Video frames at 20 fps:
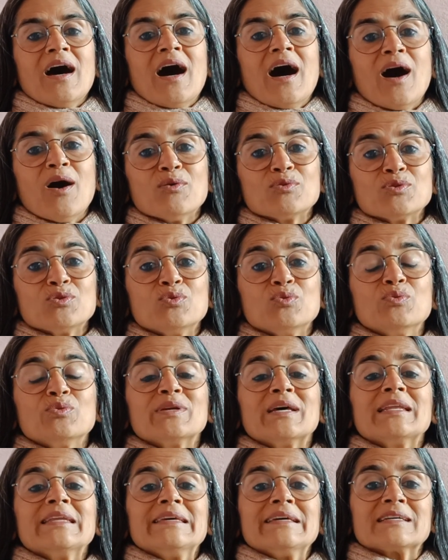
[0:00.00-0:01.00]
how to do
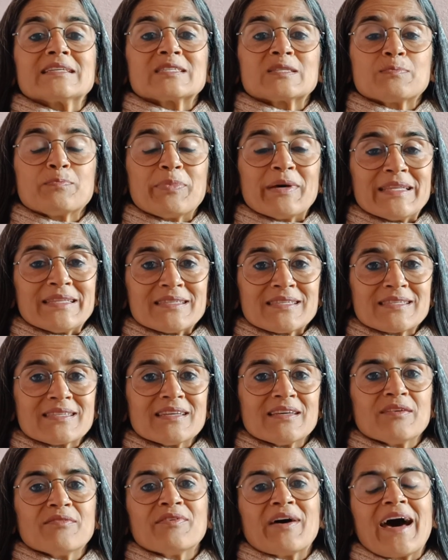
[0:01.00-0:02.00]
really
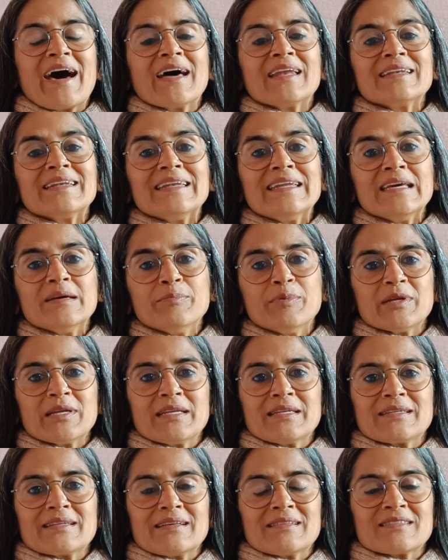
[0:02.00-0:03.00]
expensive and labor
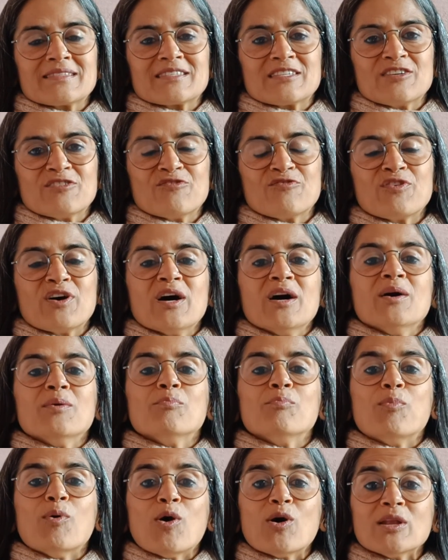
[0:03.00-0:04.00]
intensive
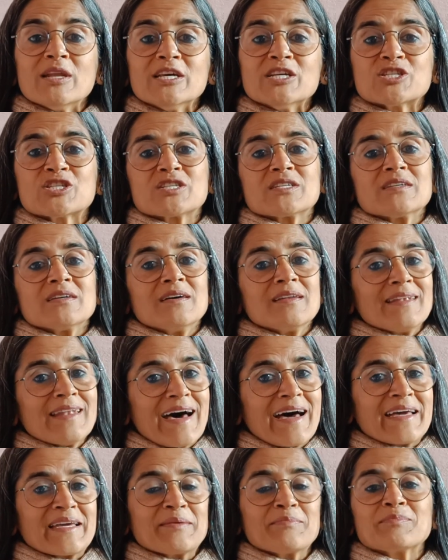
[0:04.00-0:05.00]
polished
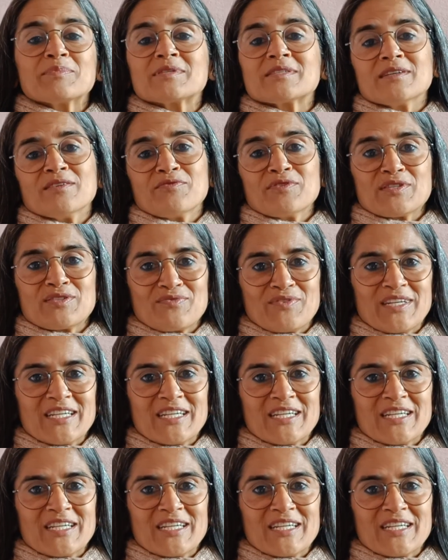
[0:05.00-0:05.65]
lime surface